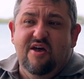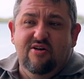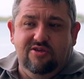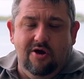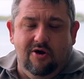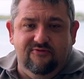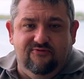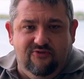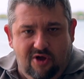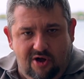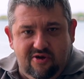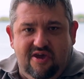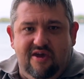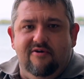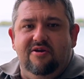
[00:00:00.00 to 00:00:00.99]
the odd
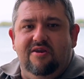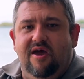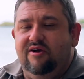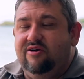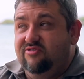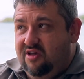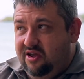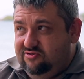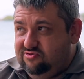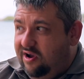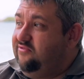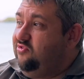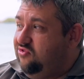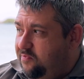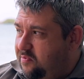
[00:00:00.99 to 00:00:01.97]
vlog here and there, because I
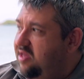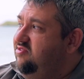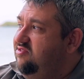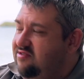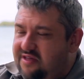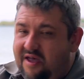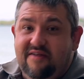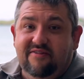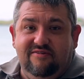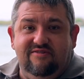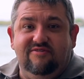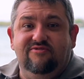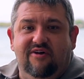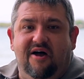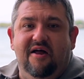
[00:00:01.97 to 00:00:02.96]
travel to places like this
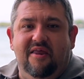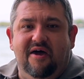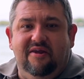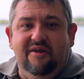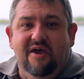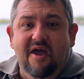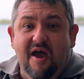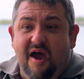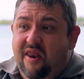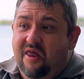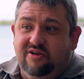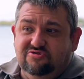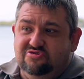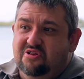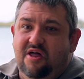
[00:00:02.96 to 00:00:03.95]
in Thailand and
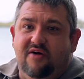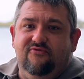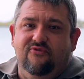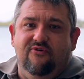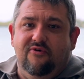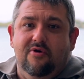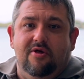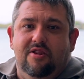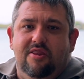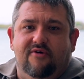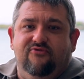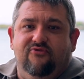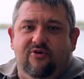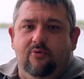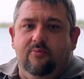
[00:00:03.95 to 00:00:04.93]
I just love
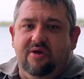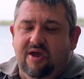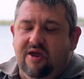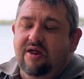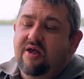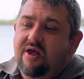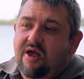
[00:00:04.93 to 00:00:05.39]
filming it.